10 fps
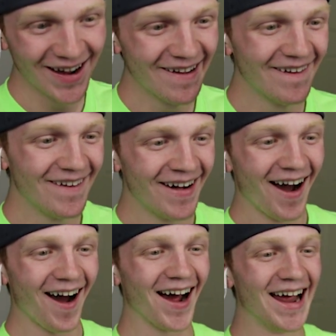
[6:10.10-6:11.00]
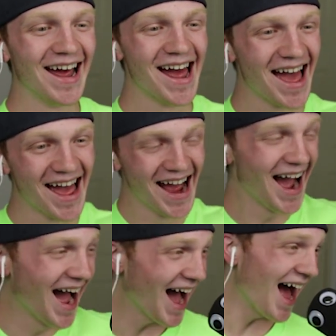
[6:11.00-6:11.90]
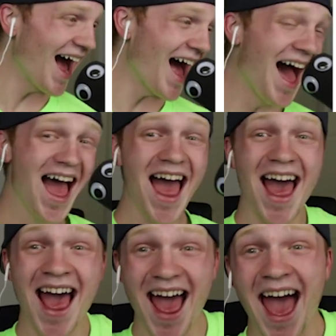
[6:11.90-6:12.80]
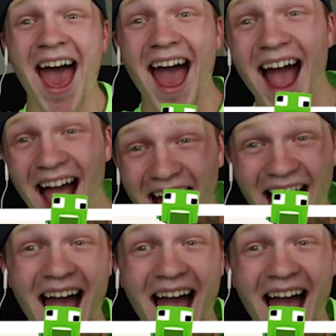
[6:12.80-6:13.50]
Four. Four guys. Four freaking guys.